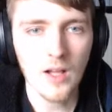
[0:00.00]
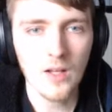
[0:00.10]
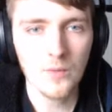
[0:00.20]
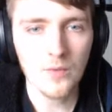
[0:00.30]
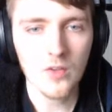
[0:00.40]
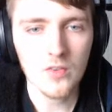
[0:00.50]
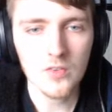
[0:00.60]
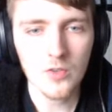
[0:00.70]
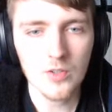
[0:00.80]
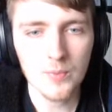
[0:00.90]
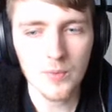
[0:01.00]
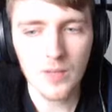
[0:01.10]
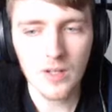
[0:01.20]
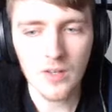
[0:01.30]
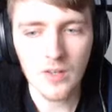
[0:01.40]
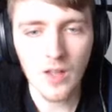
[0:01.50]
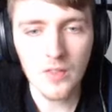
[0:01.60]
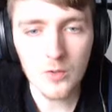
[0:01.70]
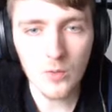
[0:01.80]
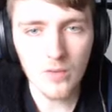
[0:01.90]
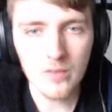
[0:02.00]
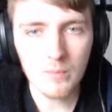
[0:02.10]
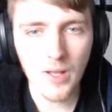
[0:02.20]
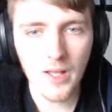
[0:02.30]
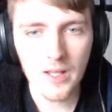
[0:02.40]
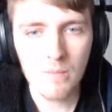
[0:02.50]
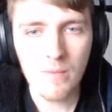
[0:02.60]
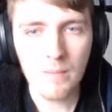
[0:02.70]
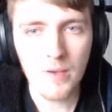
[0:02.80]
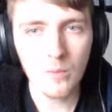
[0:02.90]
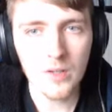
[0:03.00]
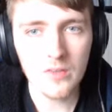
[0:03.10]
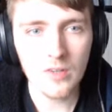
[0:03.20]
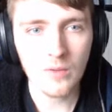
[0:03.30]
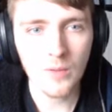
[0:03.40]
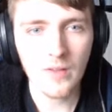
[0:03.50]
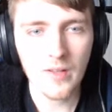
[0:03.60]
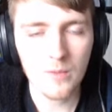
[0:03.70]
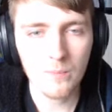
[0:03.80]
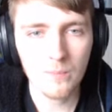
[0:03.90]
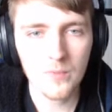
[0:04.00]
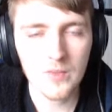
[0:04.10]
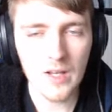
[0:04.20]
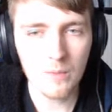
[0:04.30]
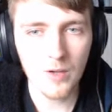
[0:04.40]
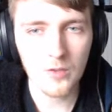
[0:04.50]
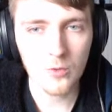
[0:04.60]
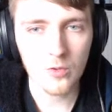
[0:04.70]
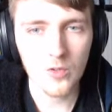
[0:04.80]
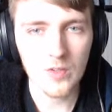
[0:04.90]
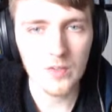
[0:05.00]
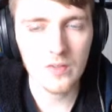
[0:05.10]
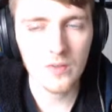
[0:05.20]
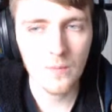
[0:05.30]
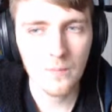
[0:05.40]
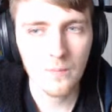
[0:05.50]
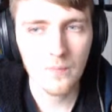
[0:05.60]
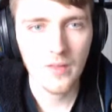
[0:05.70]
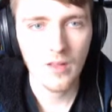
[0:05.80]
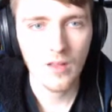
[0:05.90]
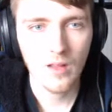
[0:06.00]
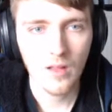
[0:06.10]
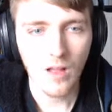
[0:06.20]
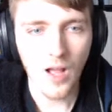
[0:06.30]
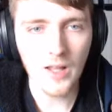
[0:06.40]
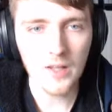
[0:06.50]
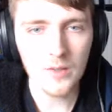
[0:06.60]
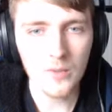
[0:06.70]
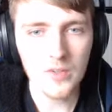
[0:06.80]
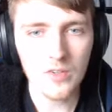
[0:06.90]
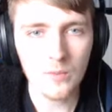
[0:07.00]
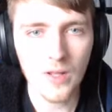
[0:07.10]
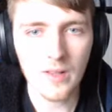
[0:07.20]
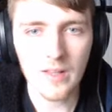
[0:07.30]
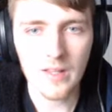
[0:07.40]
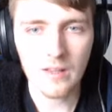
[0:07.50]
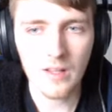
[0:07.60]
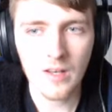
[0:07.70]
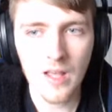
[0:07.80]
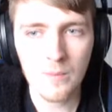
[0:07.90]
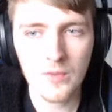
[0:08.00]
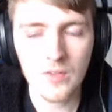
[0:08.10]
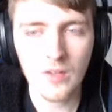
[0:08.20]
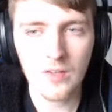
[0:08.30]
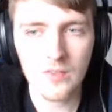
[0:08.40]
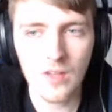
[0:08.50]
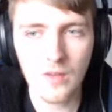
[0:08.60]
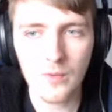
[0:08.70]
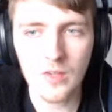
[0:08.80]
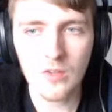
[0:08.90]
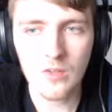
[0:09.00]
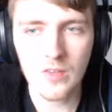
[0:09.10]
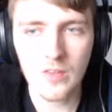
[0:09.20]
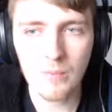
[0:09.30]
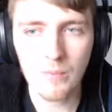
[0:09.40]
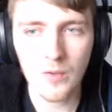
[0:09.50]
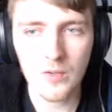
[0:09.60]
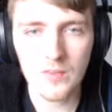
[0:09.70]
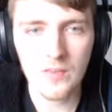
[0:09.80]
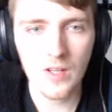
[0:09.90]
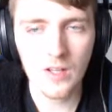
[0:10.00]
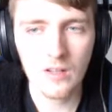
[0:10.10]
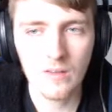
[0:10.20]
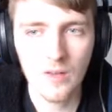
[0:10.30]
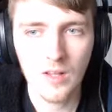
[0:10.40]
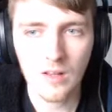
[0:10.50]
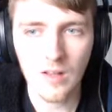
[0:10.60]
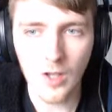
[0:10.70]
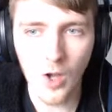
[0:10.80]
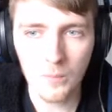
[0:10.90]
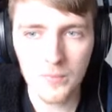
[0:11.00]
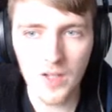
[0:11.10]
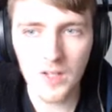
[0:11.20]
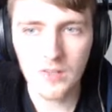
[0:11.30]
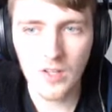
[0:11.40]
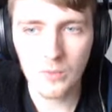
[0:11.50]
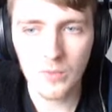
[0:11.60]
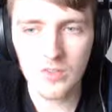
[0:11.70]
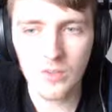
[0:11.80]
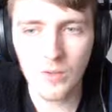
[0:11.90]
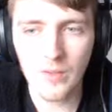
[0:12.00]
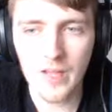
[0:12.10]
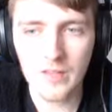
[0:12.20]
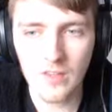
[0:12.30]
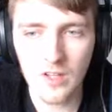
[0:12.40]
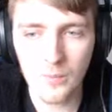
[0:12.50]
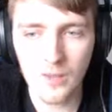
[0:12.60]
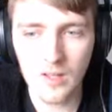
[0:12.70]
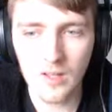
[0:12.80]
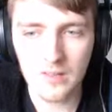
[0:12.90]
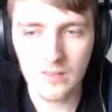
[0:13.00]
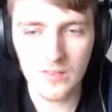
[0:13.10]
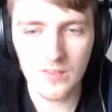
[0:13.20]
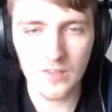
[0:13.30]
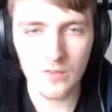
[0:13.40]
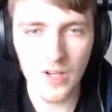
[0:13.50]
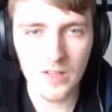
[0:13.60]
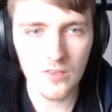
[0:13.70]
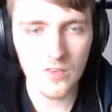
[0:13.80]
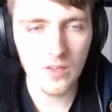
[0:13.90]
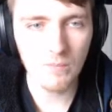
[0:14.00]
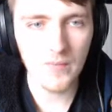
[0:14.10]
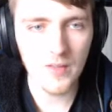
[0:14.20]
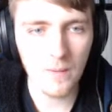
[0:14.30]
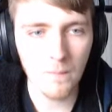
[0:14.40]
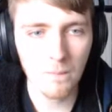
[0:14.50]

We've got the choice between another Dwarven Mine, maybe a Witching Well that could set up our draws. I like the Witching Well here. It enables a lot of stuff. We can use it on the opponent's turn. Like, Opt our turn, Witching Well their turn, and we get like 6 rats or something.